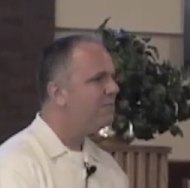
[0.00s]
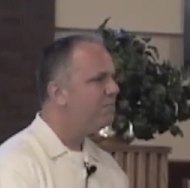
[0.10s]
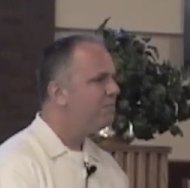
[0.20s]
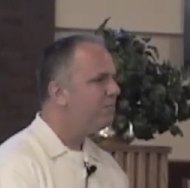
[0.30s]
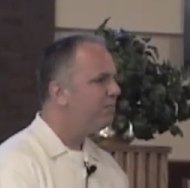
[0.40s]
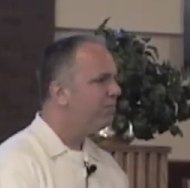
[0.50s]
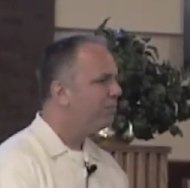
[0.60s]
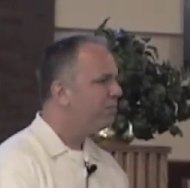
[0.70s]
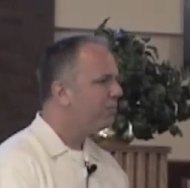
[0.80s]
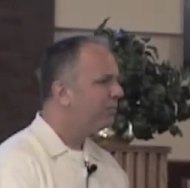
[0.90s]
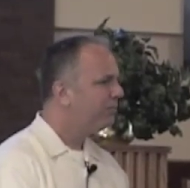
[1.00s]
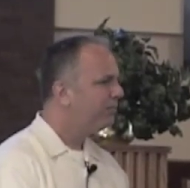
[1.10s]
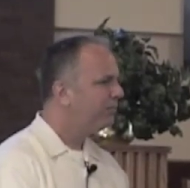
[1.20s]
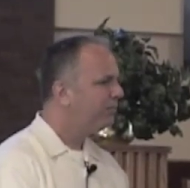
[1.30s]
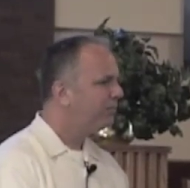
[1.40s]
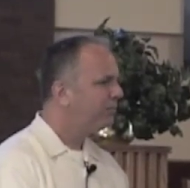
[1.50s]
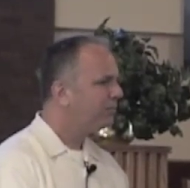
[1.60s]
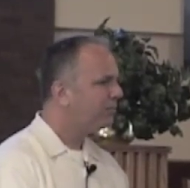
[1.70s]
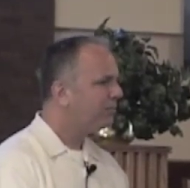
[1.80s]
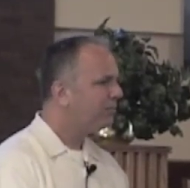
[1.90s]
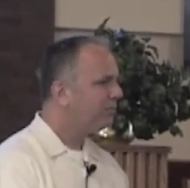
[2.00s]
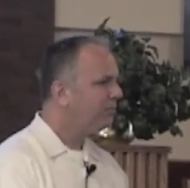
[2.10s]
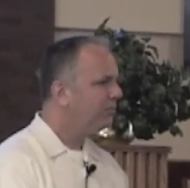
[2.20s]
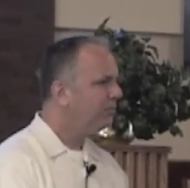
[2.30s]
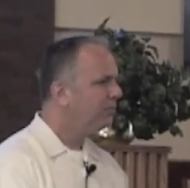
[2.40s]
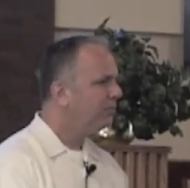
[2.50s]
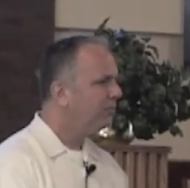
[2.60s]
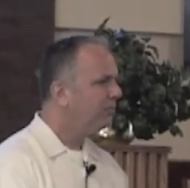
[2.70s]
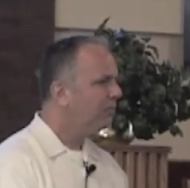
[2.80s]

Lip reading: No one is speaking in this clip.